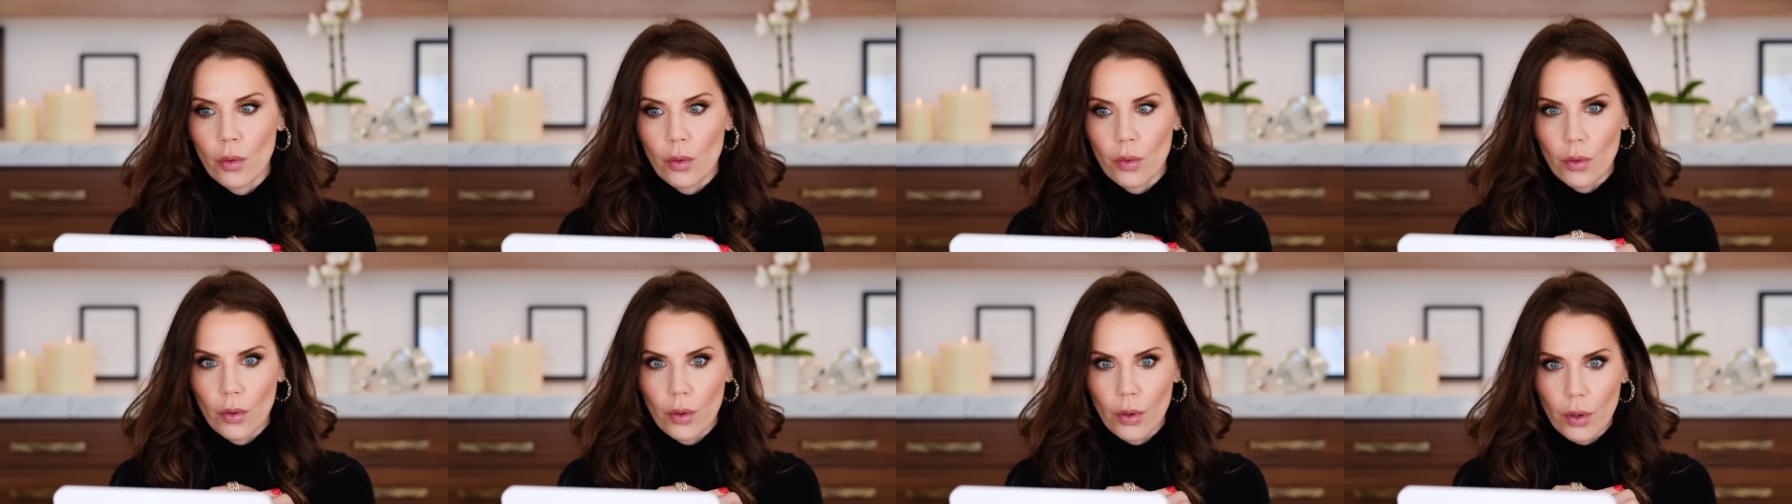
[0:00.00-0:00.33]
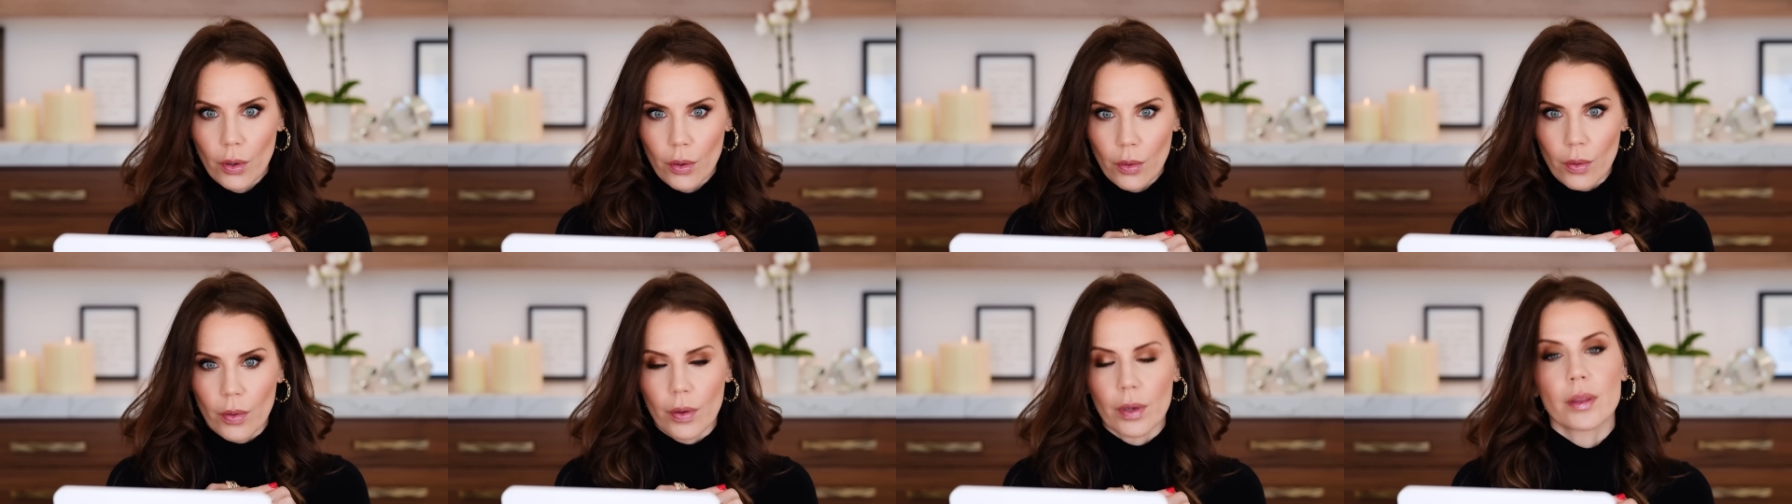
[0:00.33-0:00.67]

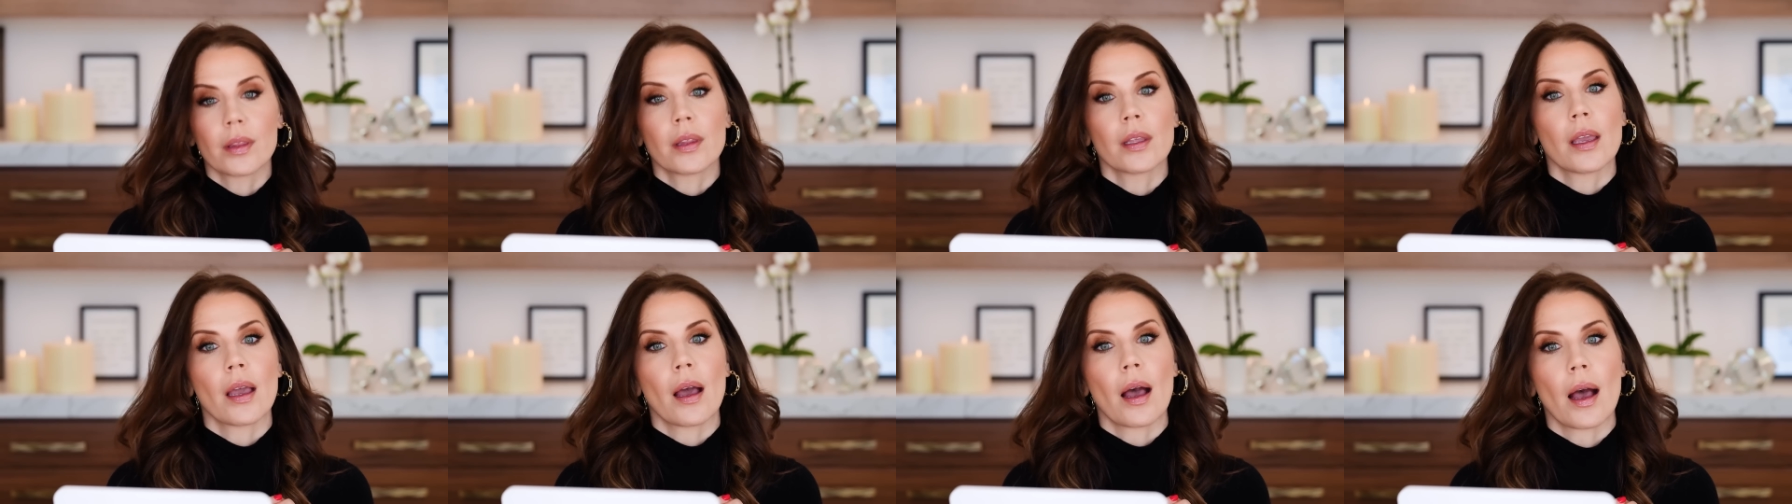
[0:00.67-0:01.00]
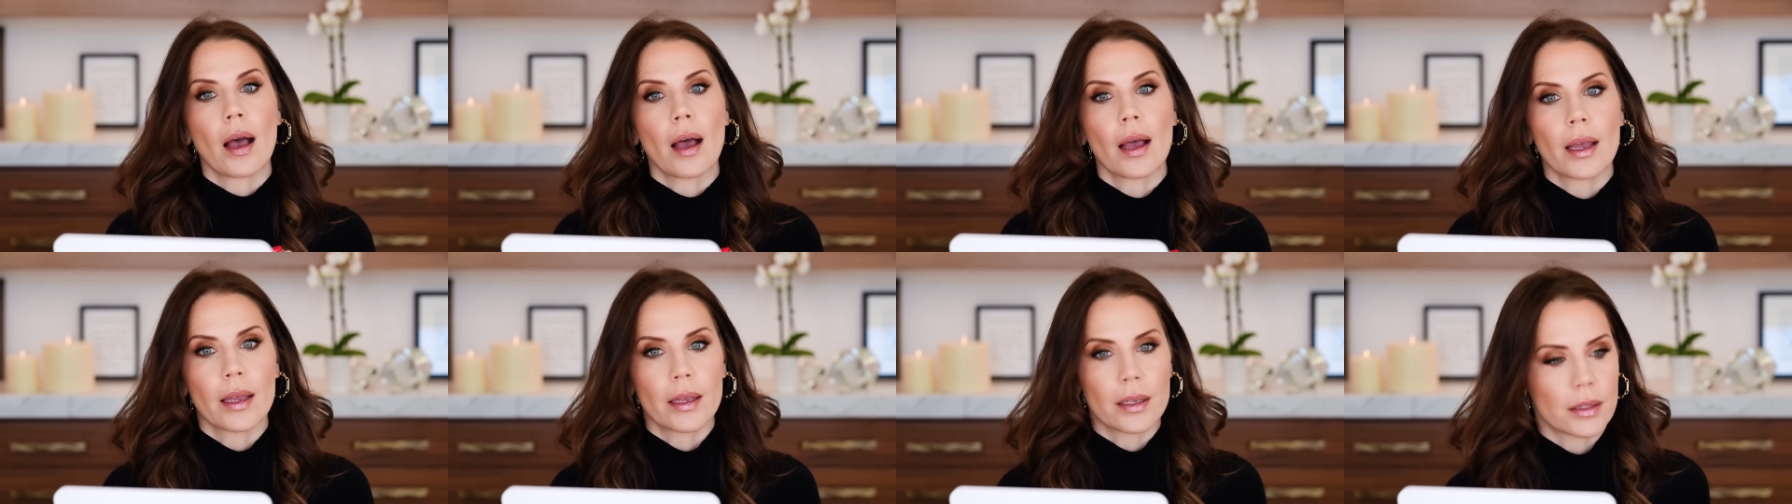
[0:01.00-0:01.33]
Ooh, the
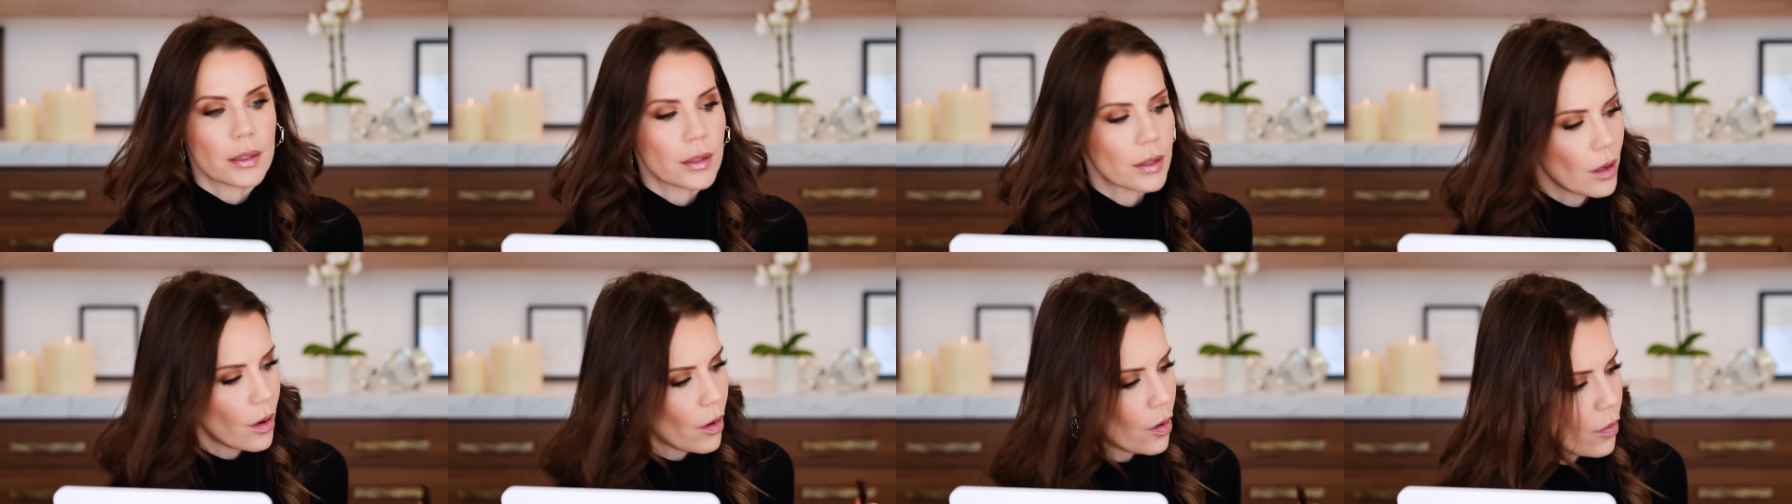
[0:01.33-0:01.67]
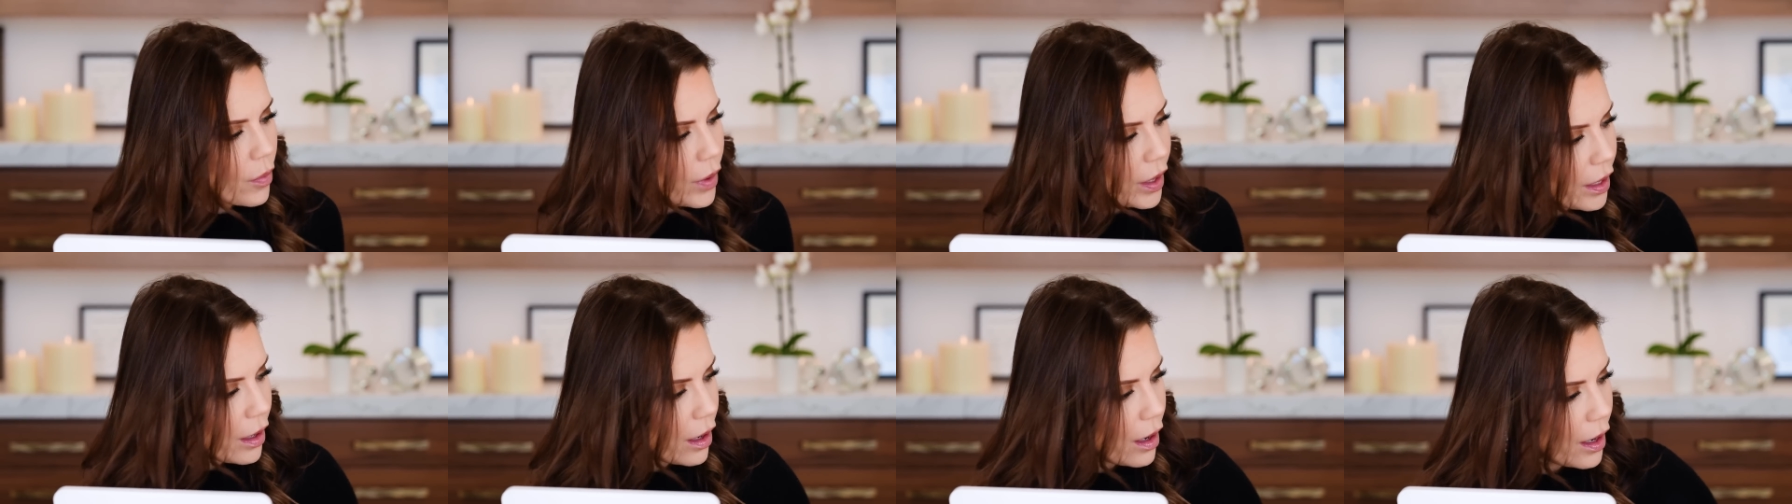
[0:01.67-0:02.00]
eyes, oh
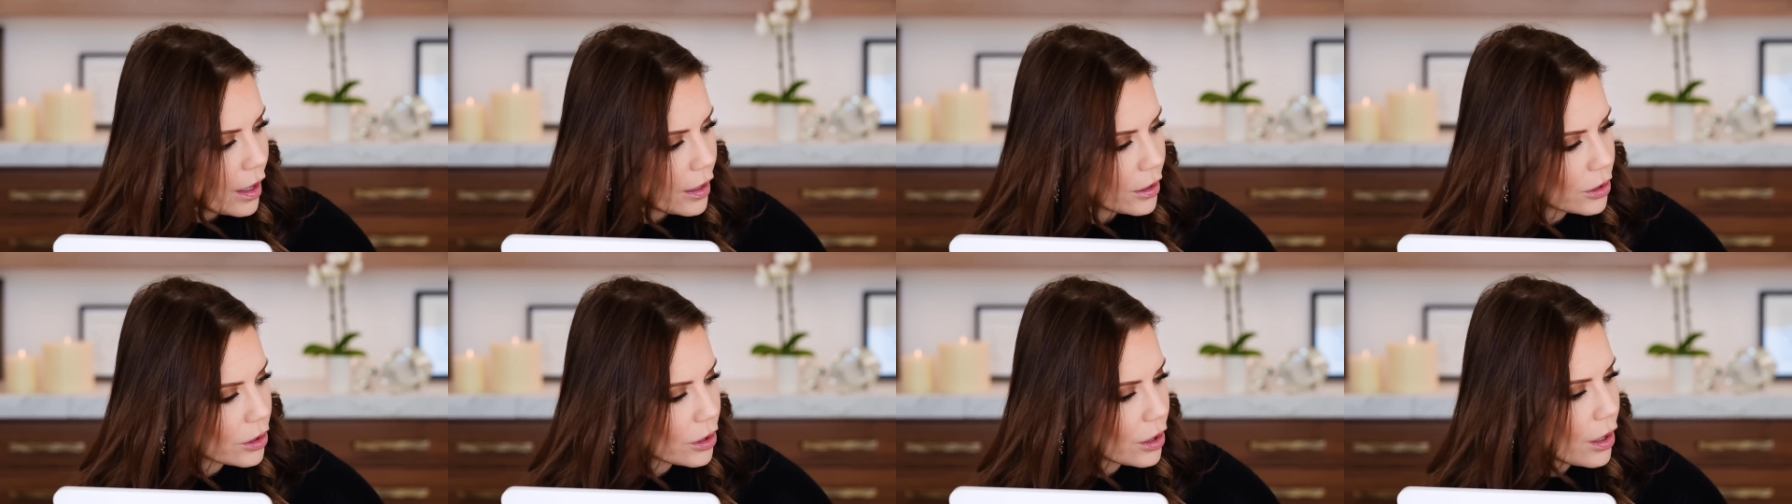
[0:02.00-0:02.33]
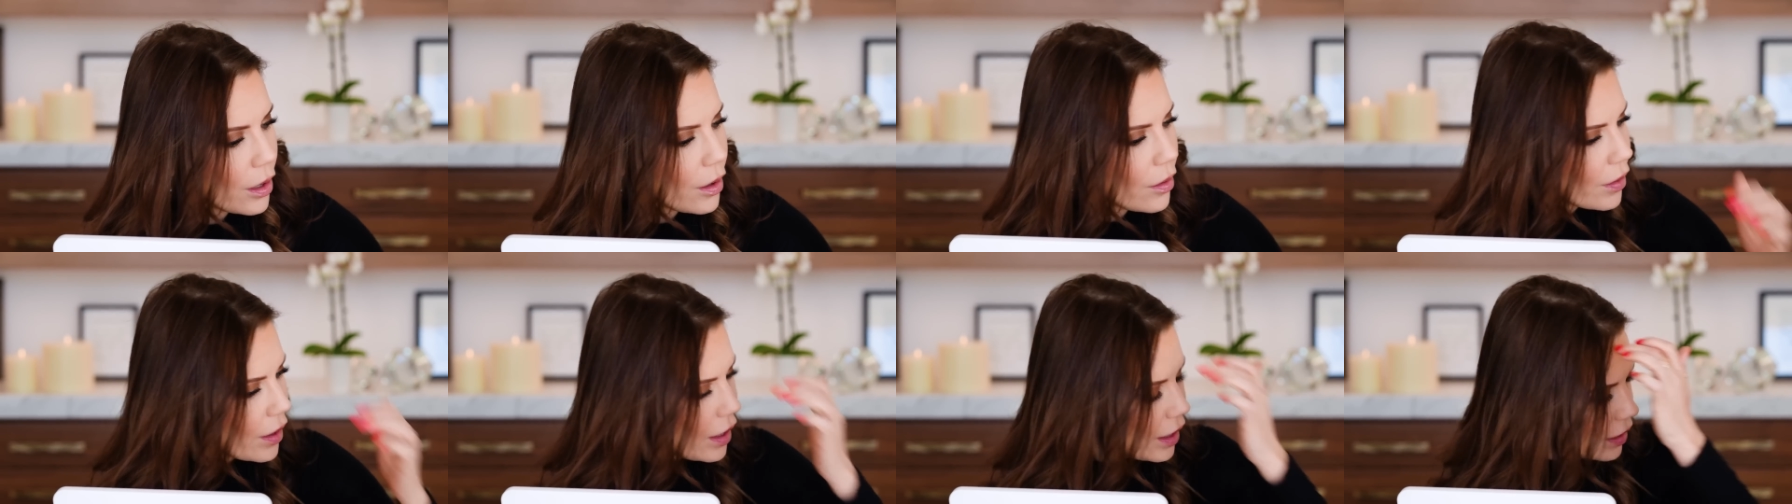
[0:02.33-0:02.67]
my gosh.
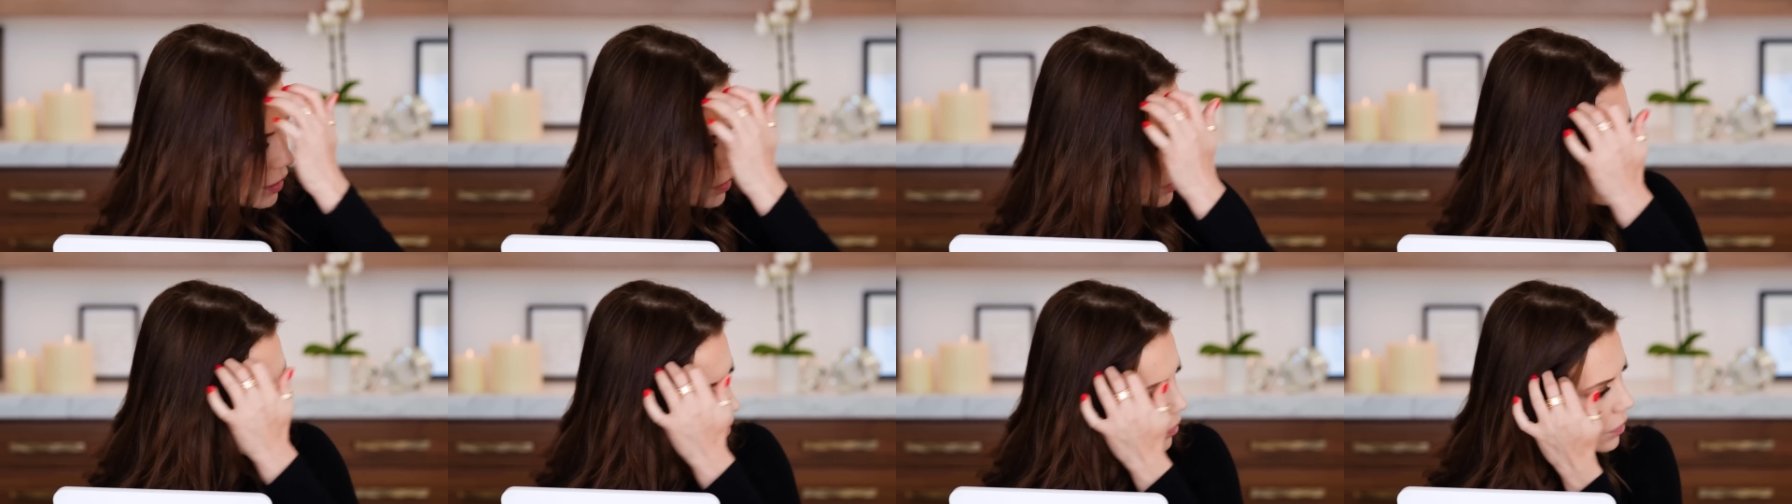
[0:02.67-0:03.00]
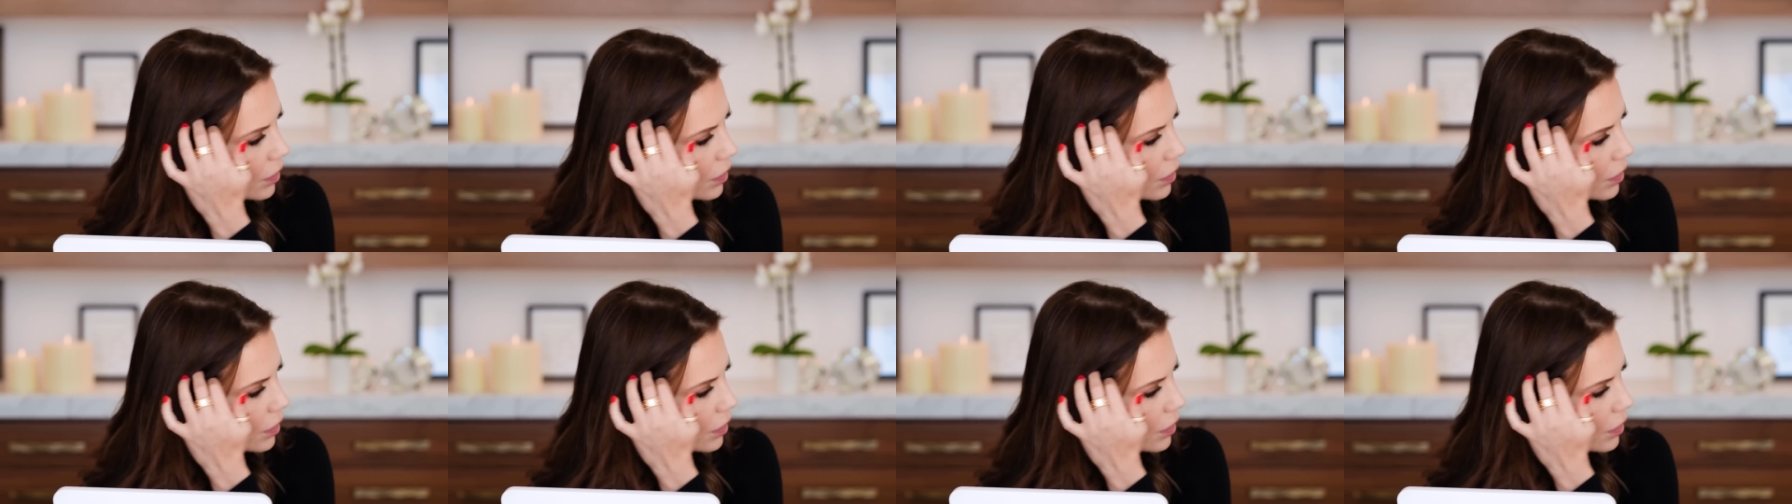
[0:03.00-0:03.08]
Okay, so